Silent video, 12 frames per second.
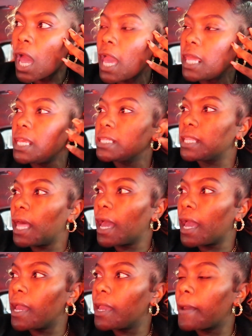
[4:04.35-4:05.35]
And it's
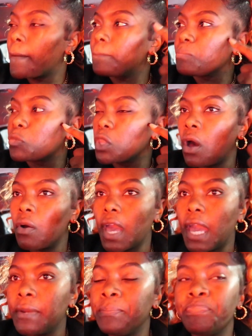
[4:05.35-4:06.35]
like,
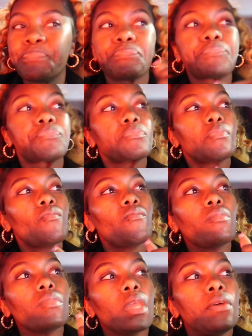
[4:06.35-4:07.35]
okay.
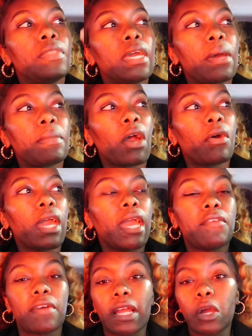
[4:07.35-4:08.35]
Then I'm like, okay,
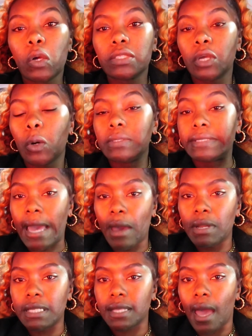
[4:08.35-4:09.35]
if I go
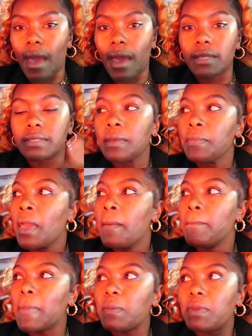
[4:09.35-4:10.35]
down a size,
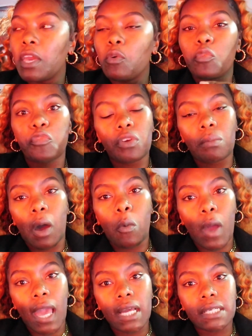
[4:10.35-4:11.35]
maybe it will fit my
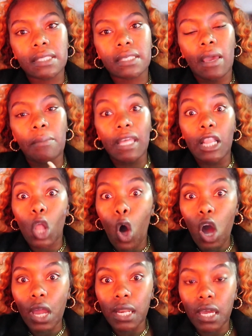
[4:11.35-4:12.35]
waist and be
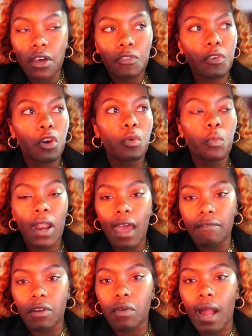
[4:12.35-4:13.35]
long enough or
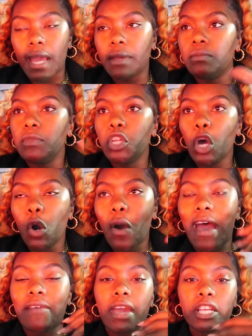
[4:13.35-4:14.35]
whatever, right? No,
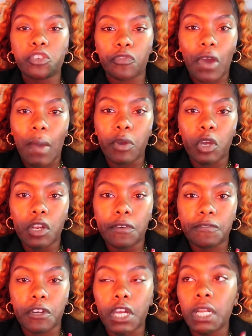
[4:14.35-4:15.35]
I have extra fabric on the
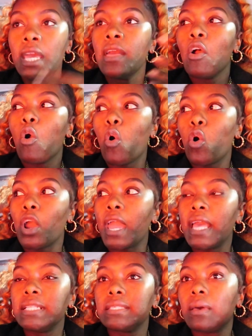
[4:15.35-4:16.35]
front or it
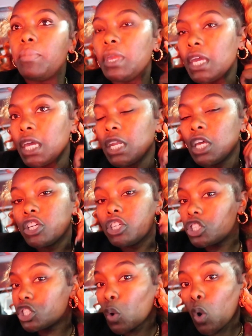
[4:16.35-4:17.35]
ends up being
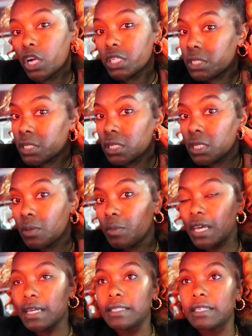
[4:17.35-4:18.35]
short
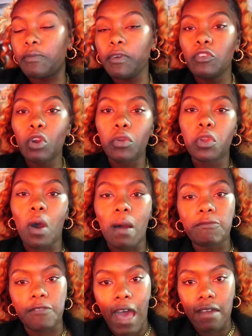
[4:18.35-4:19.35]
because if you don't know,
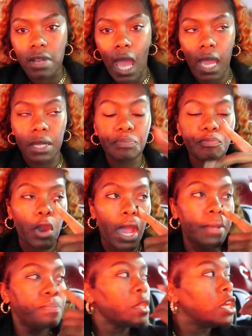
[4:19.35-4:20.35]
I'm five nine,
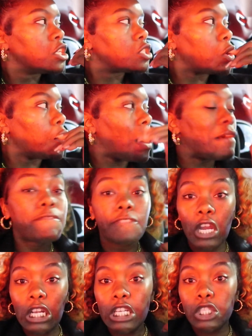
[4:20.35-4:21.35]
right? So I'm
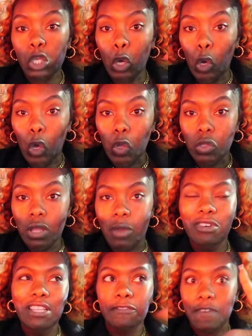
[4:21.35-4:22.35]
fairly tall.
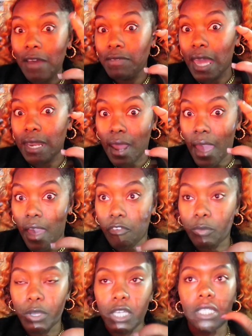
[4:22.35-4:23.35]
I'm really five nine and a half,
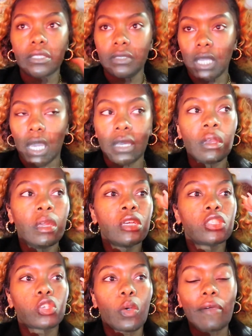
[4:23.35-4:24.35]
but yeah.
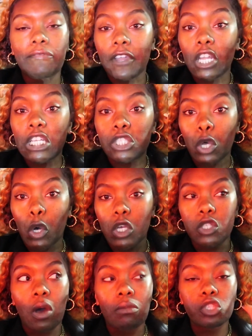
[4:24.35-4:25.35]
So I'm fairly tall.
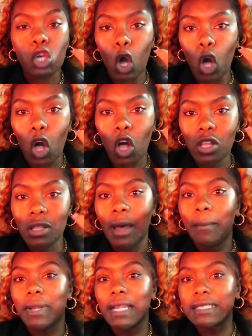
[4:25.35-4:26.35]
So I'm tall
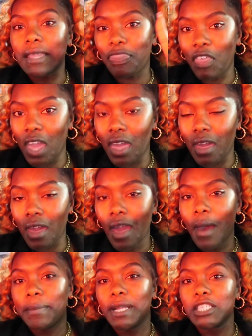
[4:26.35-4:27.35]
plus thick
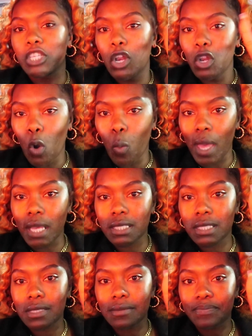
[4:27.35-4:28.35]
plus no
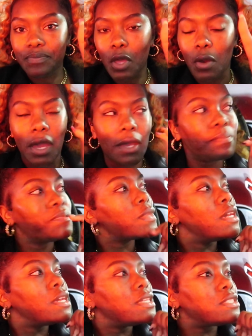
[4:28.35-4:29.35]
waist, okay?
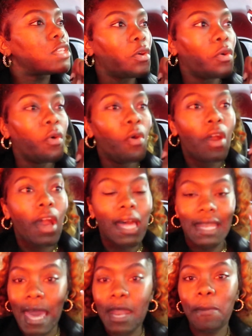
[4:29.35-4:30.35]
So a
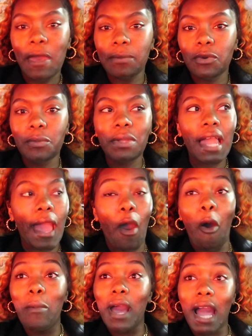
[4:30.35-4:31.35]
lot of people would be like,
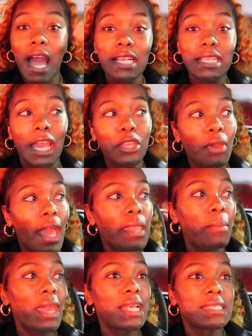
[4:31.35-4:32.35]
oh my gosh, like you got
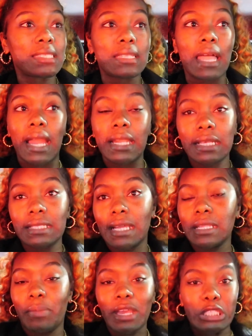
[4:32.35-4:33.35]
the best, like that's
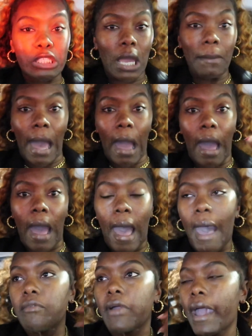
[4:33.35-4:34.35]
like the best shape, ah,
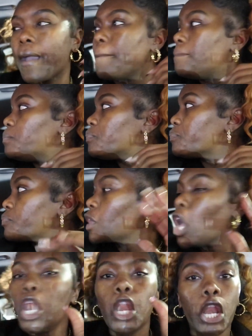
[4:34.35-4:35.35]
ah, ah, right?
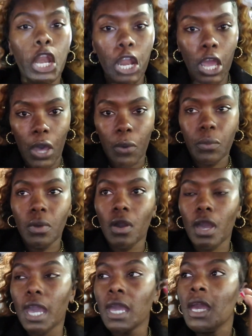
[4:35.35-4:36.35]
No,
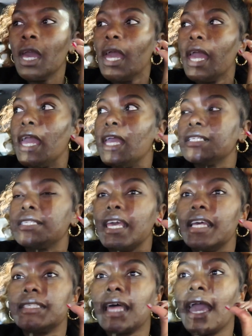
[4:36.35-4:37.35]
okay? It's,
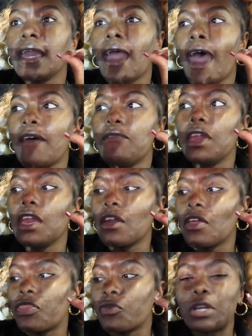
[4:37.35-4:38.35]
it's like
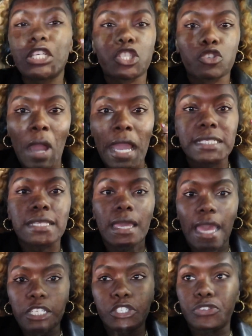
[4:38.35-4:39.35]
having three strikes
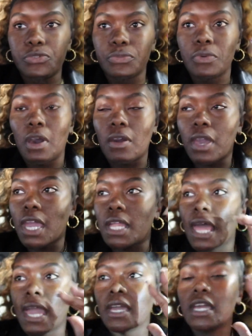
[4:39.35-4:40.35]
against you, okay?
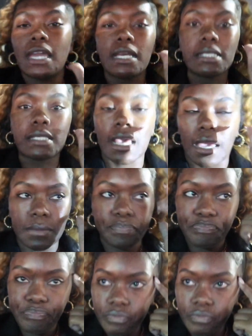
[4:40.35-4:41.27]
Like insane.